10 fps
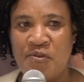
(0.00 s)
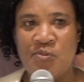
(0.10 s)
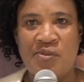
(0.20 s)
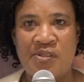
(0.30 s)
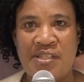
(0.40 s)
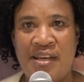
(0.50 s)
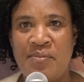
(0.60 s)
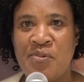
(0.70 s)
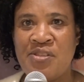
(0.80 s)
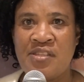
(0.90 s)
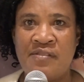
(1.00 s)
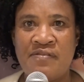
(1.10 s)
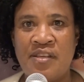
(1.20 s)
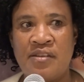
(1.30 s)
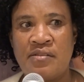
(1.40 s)
foremost, I must give
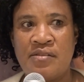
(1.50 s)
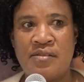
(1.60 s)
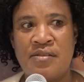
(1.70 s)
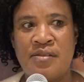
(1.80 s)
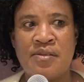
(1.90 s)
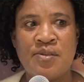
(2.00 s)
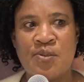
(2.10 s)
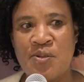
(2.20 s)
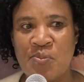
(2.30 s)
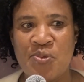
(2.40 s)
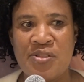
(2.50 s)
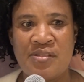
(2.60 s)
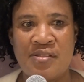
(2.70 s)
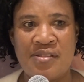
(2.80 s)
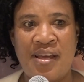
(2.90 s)
thanks to the
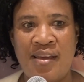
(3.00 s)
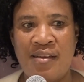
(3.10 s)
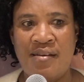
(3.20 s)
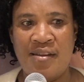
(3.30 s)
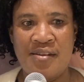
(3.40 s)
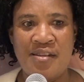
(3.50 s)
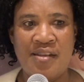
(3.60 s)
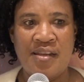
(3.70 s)
Most High God